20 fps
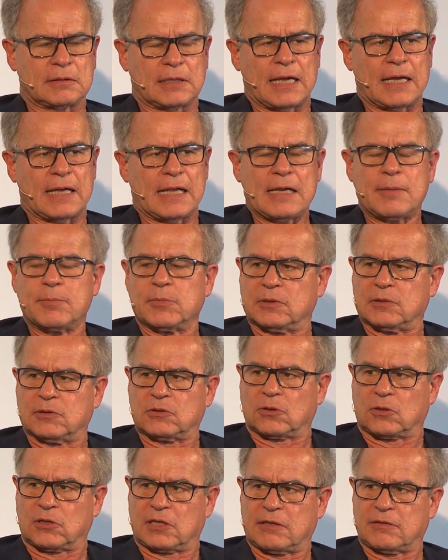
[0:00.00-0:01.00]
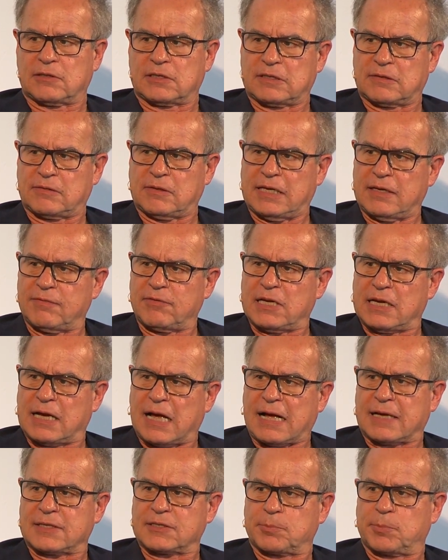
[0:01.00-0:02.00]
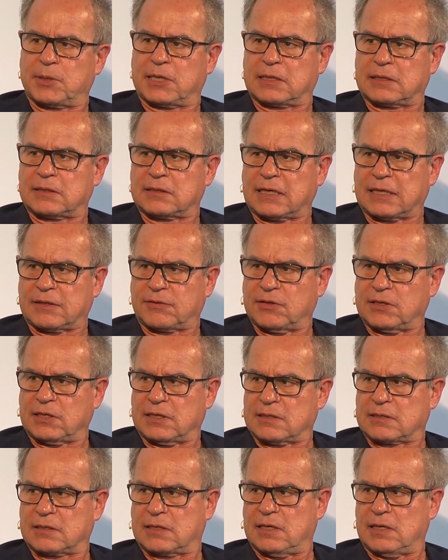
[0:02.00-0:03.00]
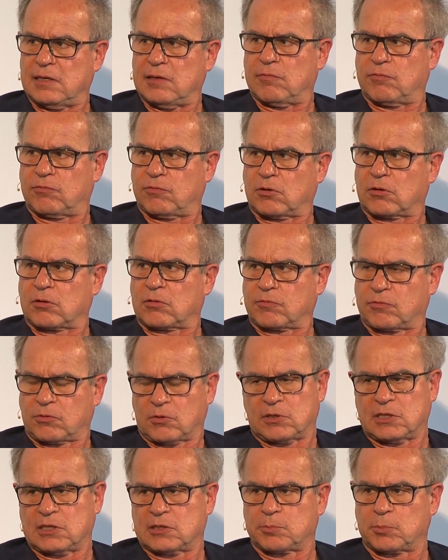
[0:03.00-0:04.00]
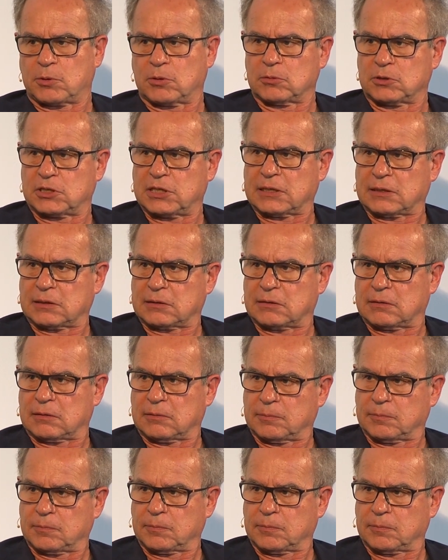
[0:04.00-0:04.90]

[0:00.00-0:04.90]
element or this living aspect, I think, is key for this project.